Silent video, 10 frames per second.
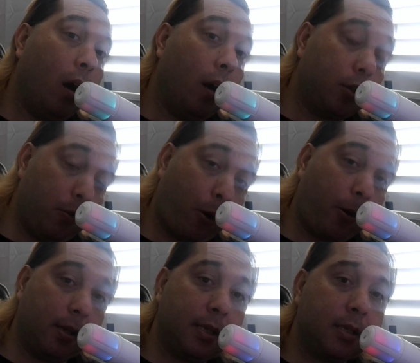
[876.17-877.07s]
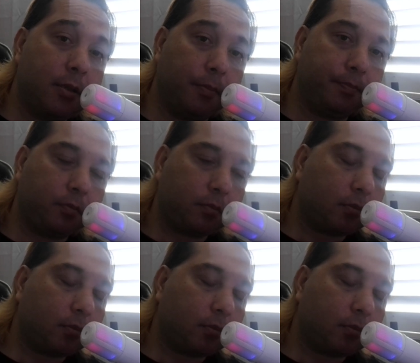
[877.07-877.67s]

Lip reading: a two-party system.